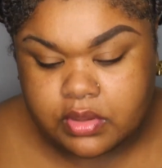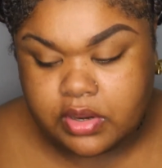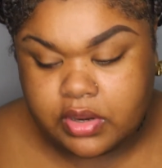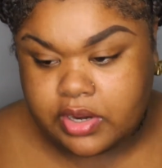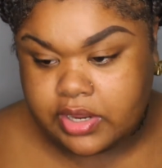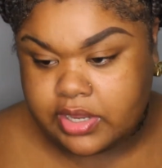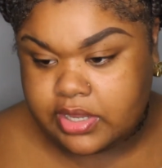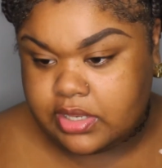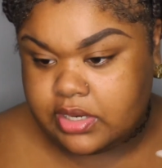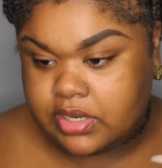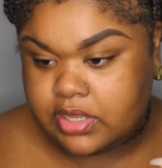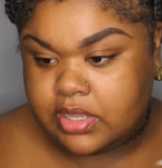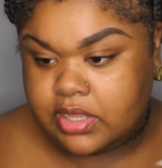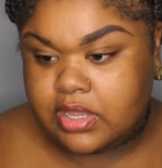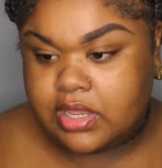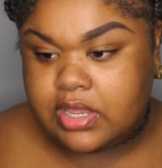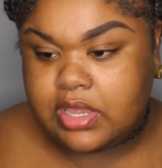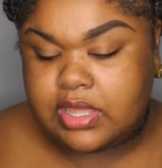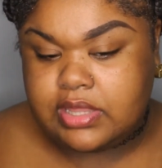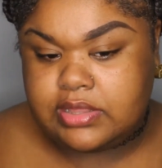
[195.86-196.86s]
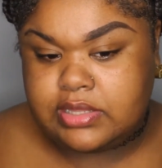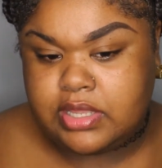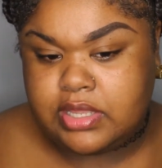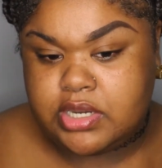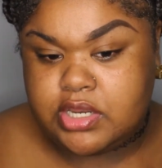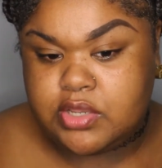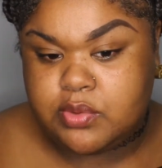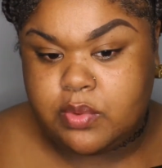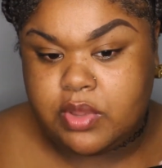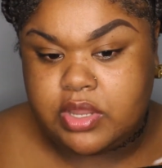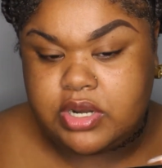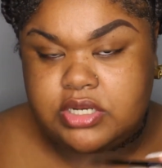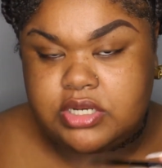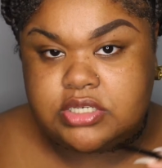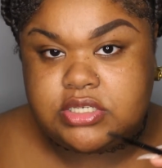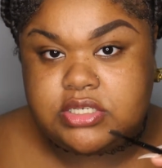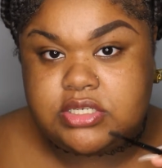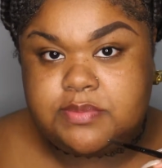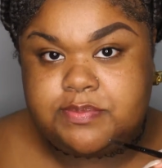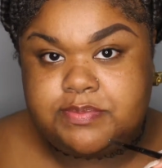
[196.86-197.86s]
Alright, and then you want to,
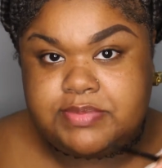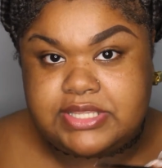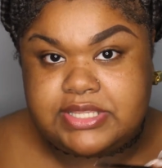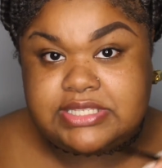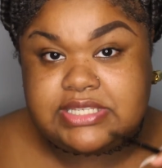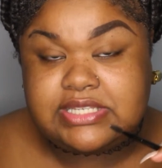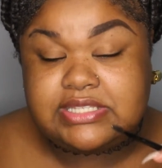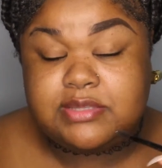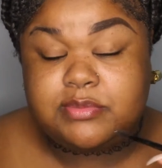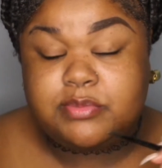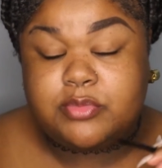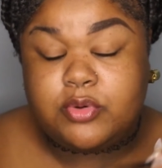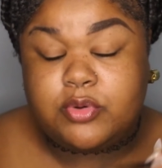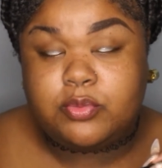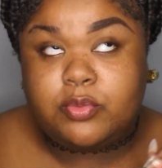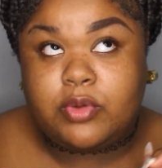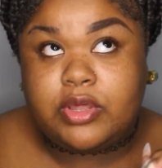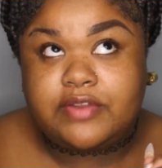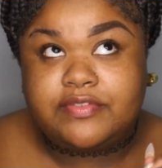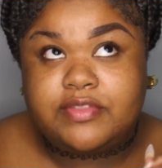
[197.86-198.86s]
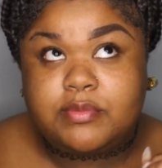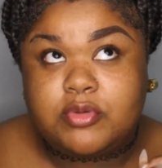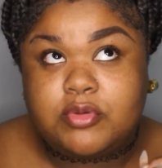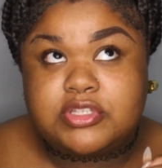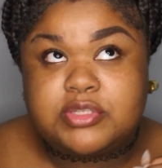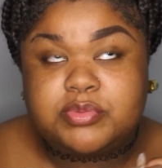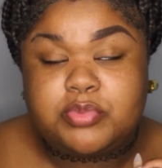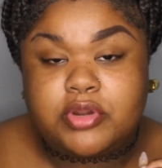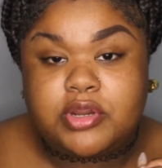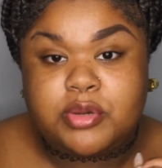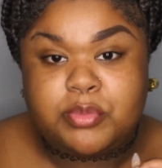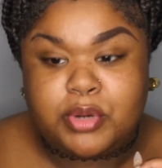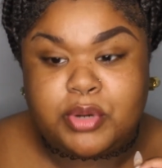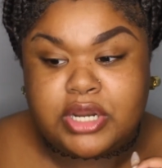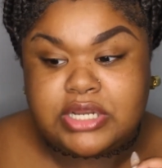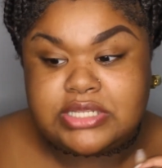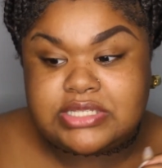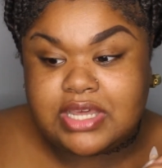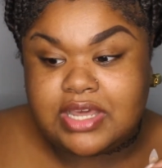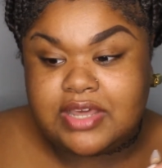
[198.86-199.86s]
this is one of the most important
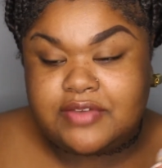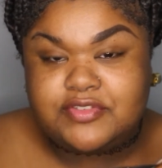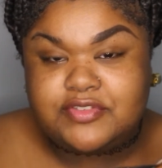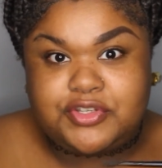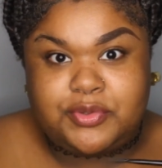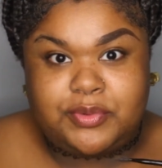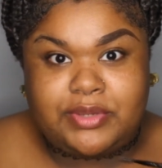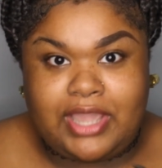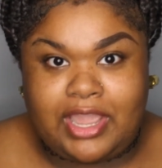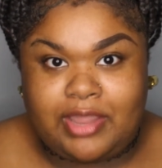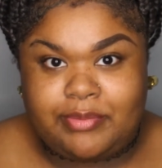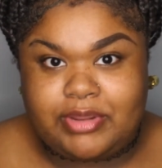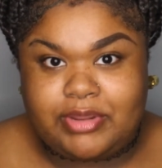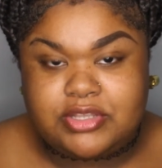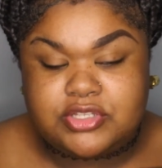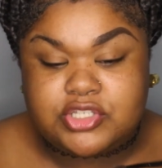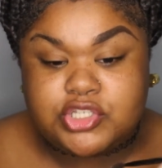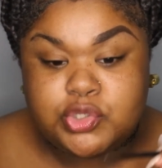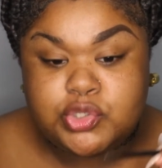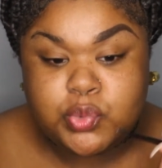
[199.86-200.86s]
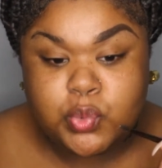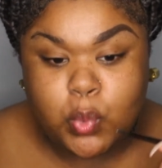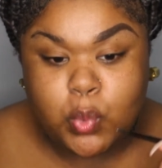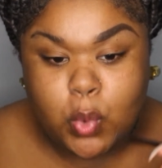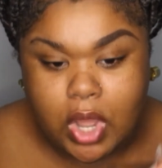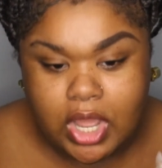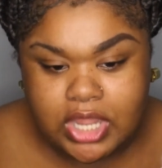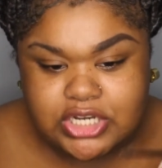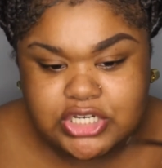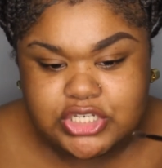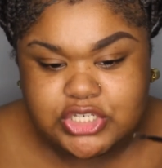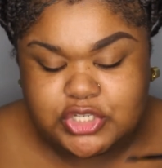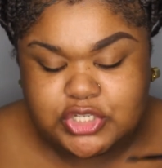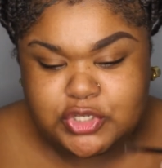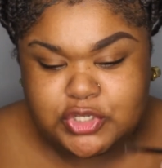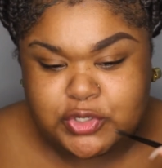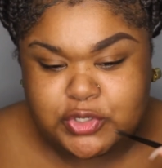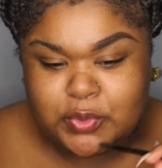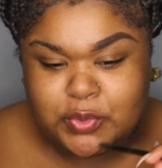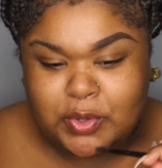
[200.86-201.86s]
parts of doing eyebrows, you want
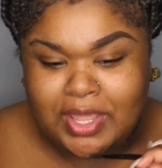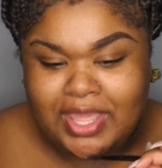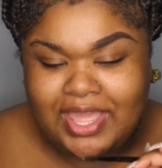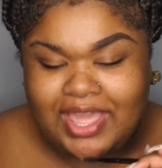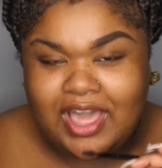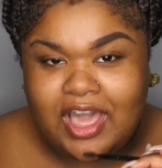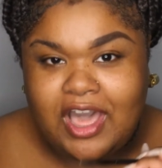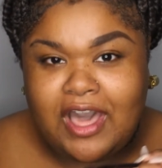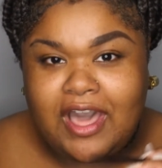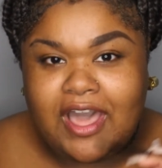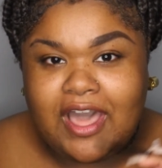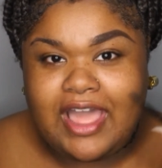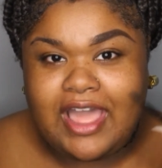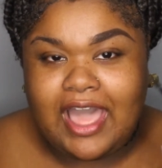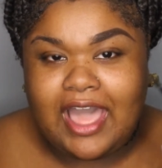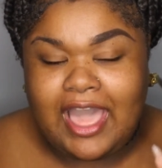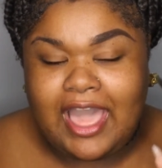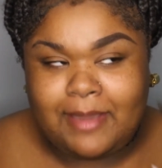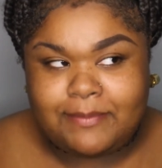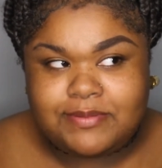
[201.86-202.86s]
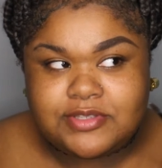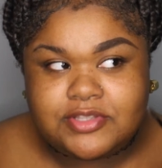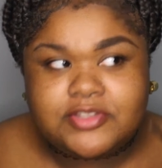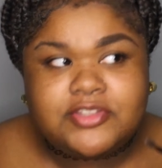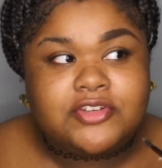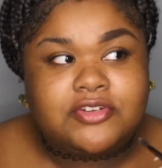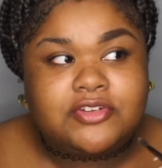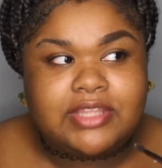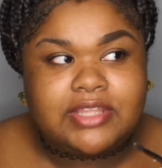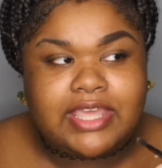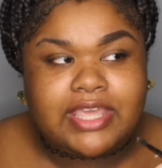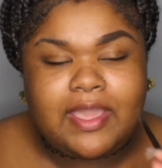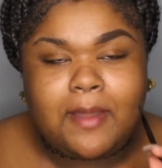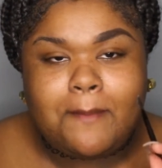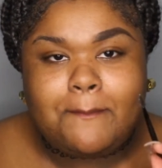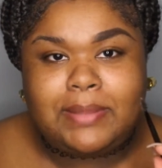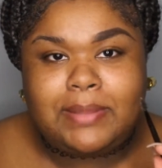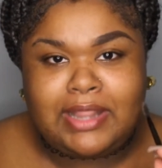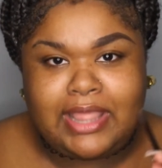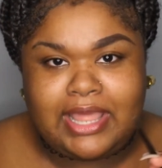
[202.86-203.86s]
to absolutely
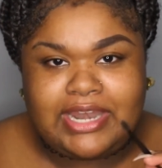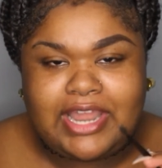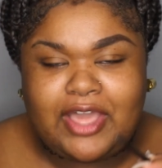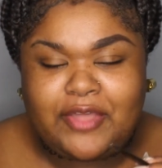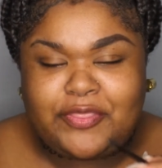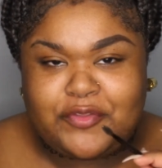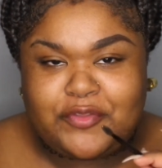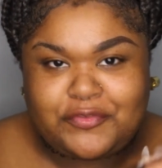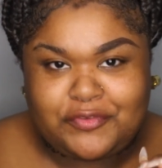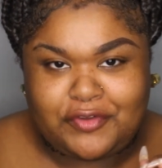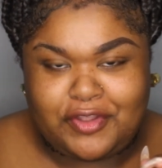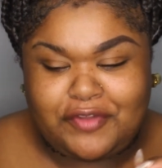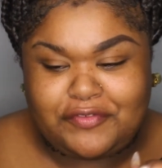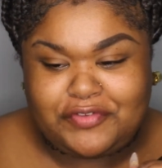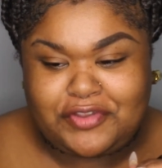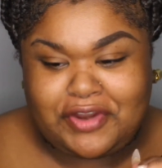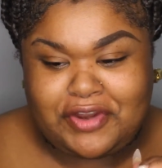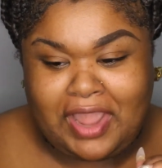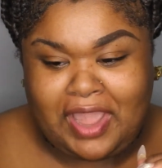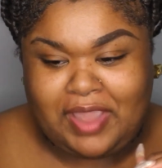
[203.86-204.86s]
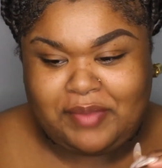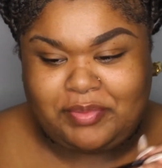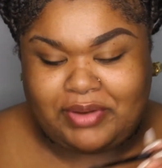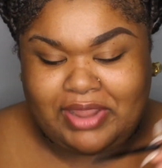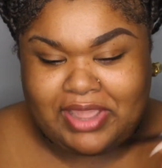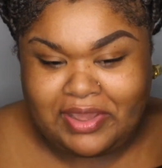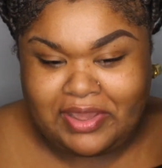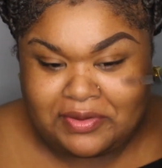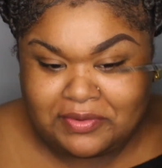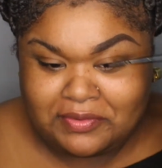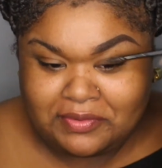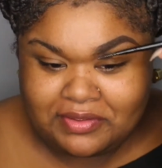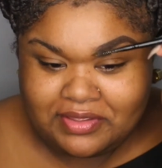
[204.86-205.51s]
blend out the front of your eyebrow.